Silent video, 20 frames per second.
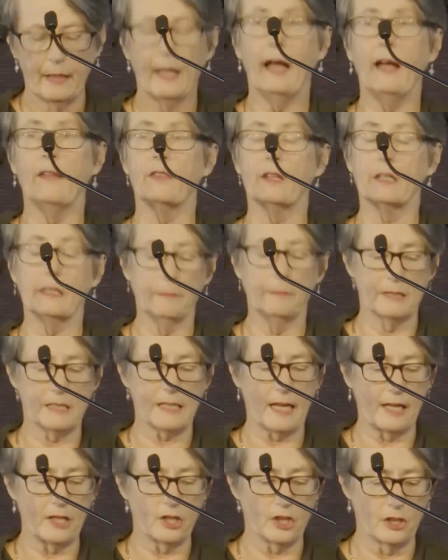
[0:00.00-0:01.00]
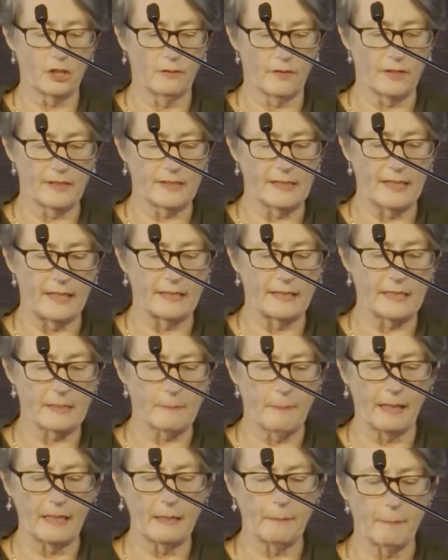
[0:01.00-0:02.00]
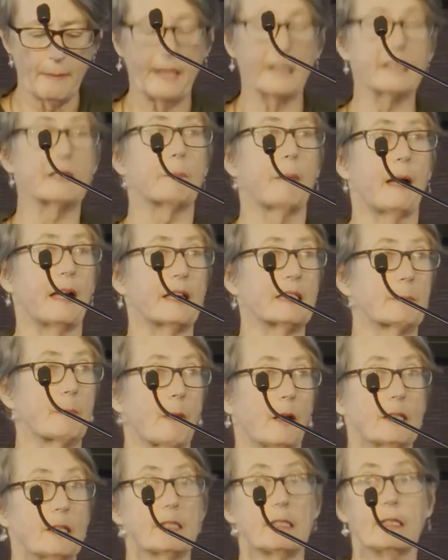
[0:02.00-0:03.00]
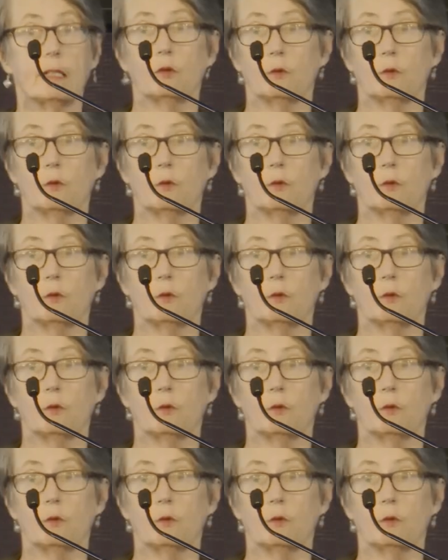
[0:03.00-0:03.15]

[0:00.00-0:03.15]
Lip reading: And the limitation of the Senate's money powers passed by a single